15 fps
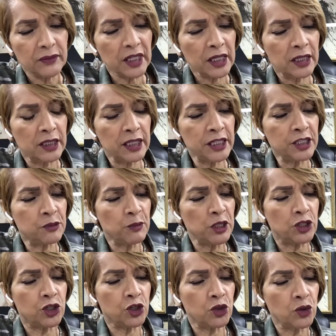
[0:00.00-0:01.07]
leads me
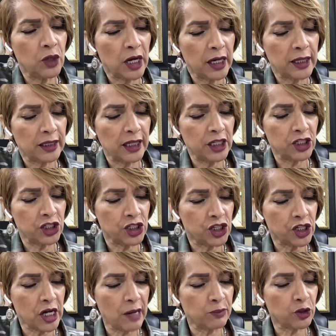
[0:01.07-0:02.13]
to uh, Galatians
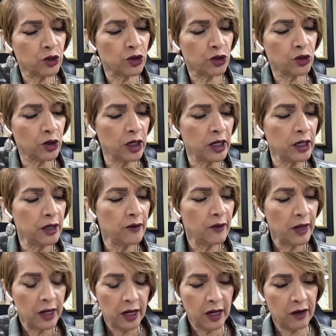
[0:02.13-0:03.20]
chapter 3,
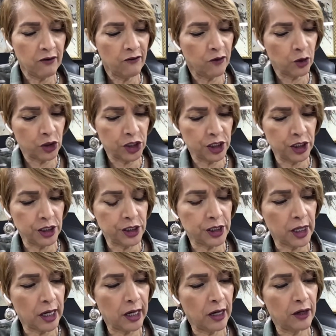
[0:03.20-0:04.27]
in verses
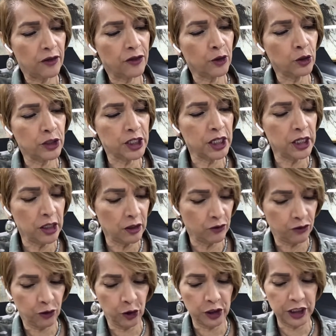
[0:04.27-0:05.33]
uh, 13 and
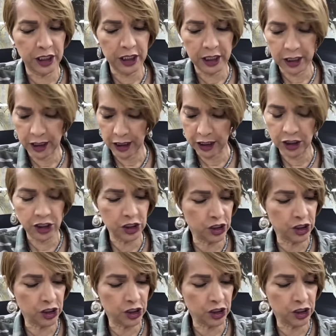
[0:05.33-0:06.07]
14. Galatians